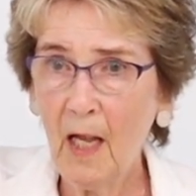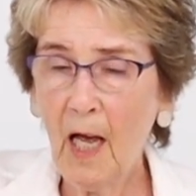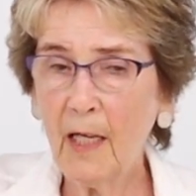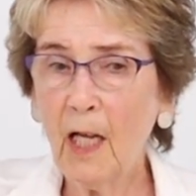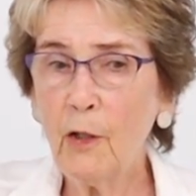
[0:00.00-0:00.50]

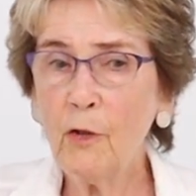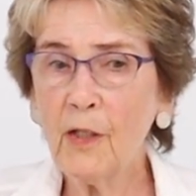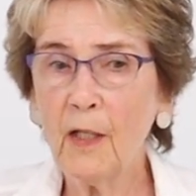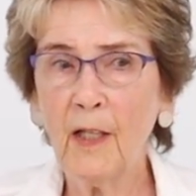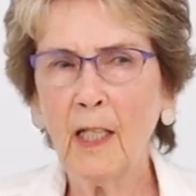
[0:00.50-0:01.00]
And I used
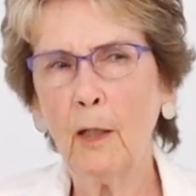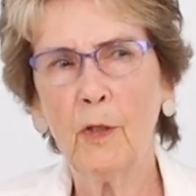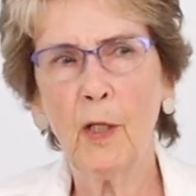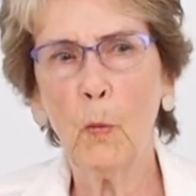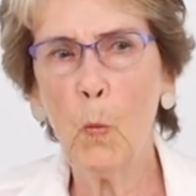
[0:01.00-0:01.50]
to think it
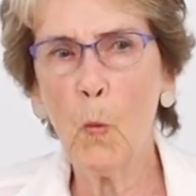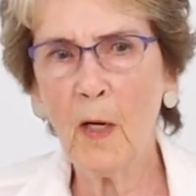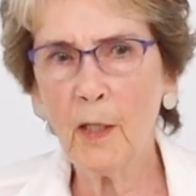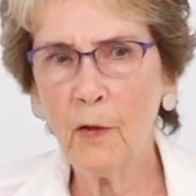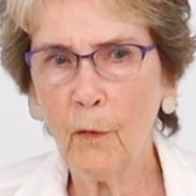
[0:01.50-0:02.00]
was a
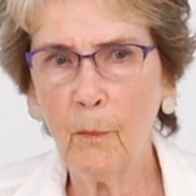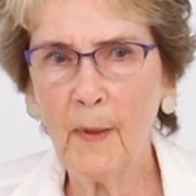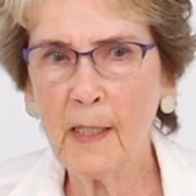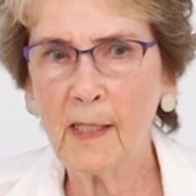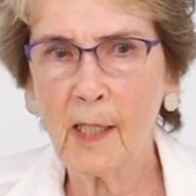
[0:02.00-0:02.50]
wonderful
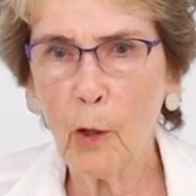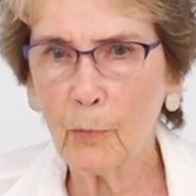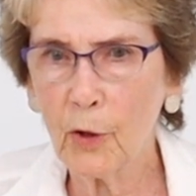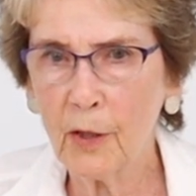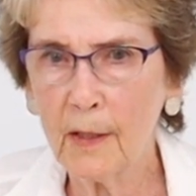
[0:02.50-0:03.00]
big
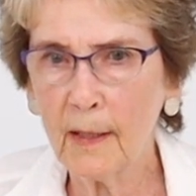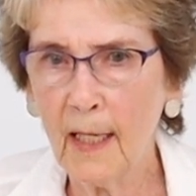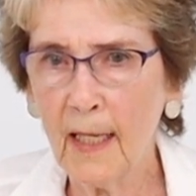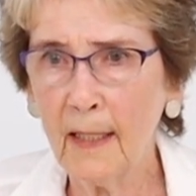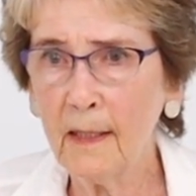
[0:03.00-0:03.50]
sculpture in the
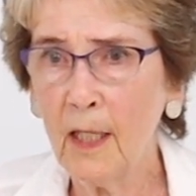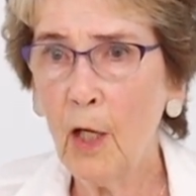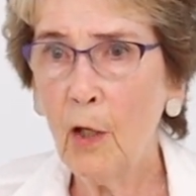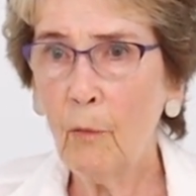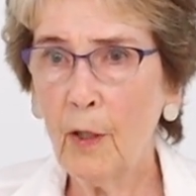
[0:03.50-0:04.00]
land
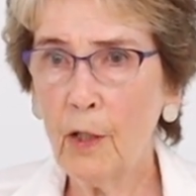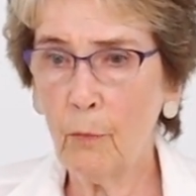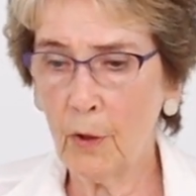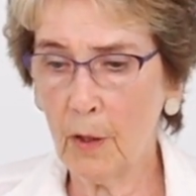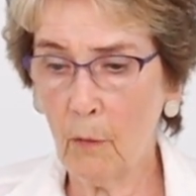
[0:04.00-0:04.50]
where you
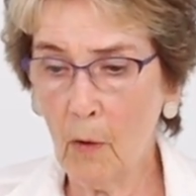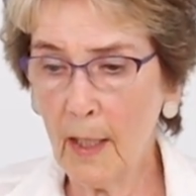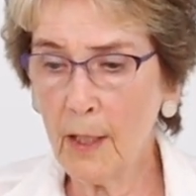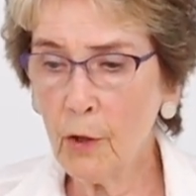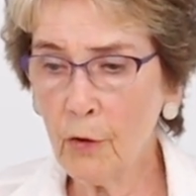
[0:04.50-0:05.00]
went
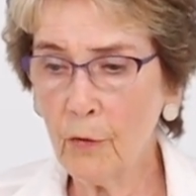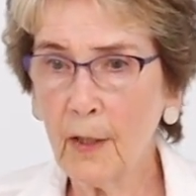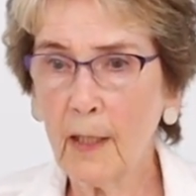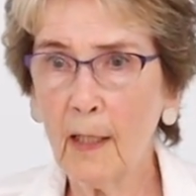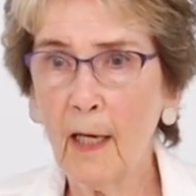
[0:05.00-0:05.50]
into
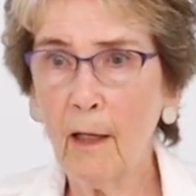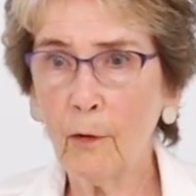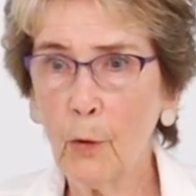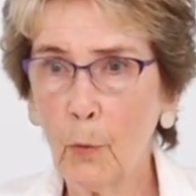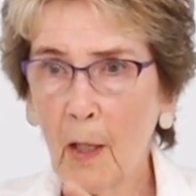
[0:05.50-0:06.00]
the canal,
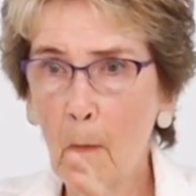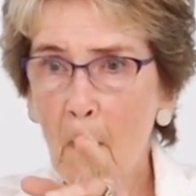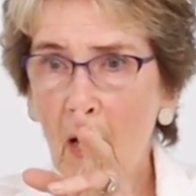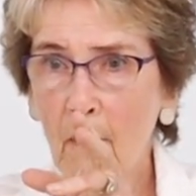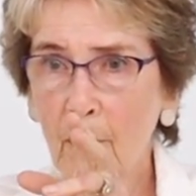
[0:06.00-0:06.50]
you
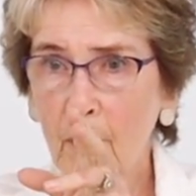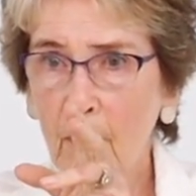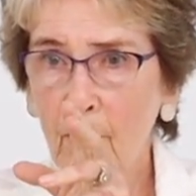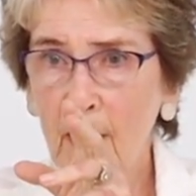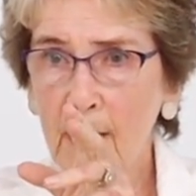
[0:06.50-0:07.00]
come up,
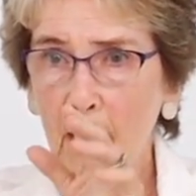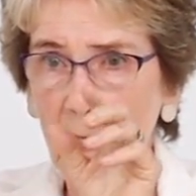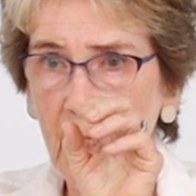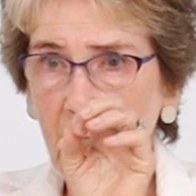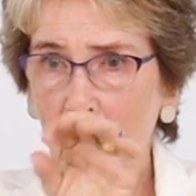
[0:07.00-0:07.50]
raise it,
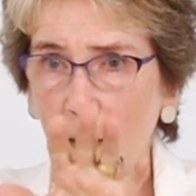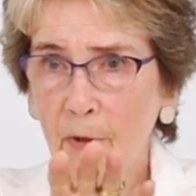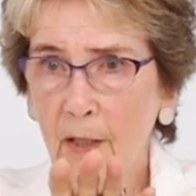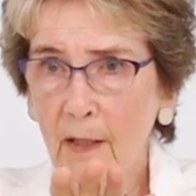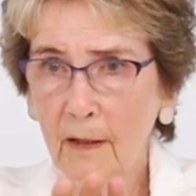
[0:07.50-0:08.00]
and then up
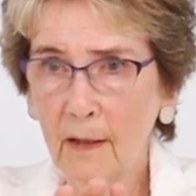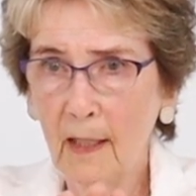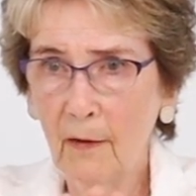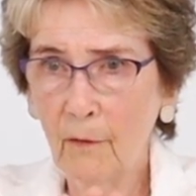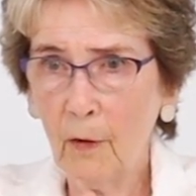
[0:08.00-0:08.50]
to another
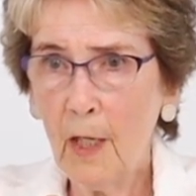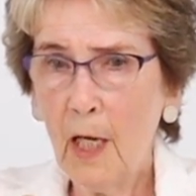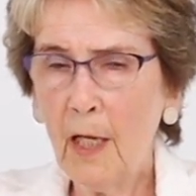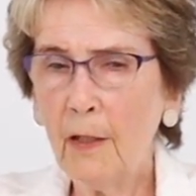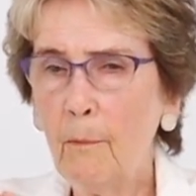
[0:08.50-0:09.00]
level.
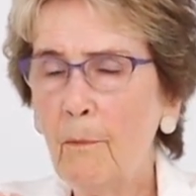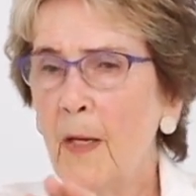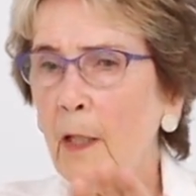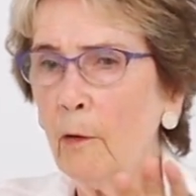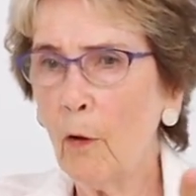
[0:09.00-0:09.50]
And the
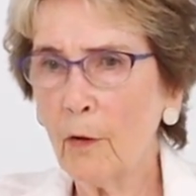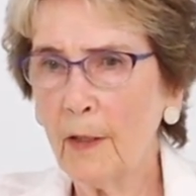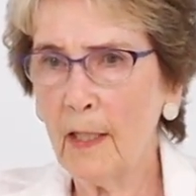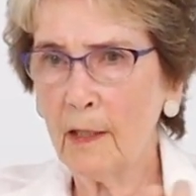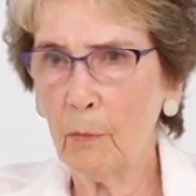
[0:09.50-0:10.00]
big lock
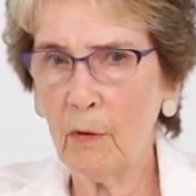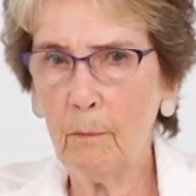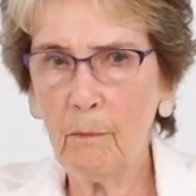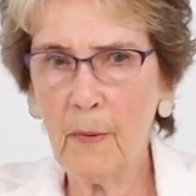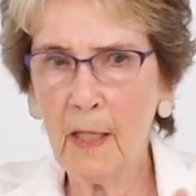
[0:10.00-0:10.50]
gates were
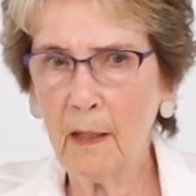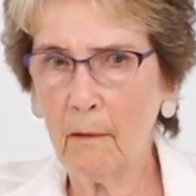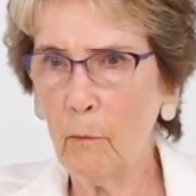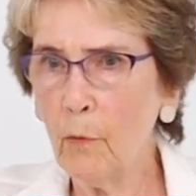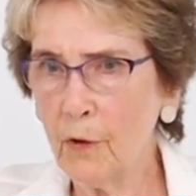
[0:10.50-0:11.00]
big
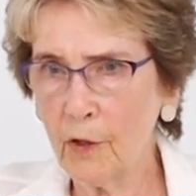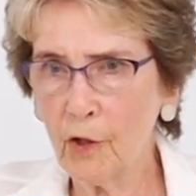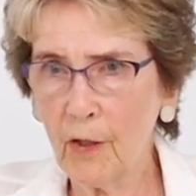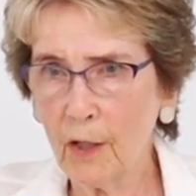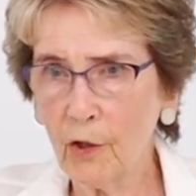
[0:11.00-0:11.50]
wooden
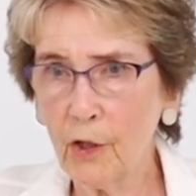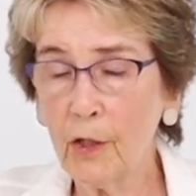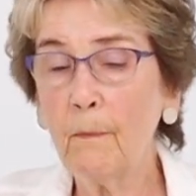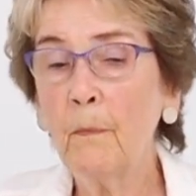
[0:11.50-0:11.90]
structures.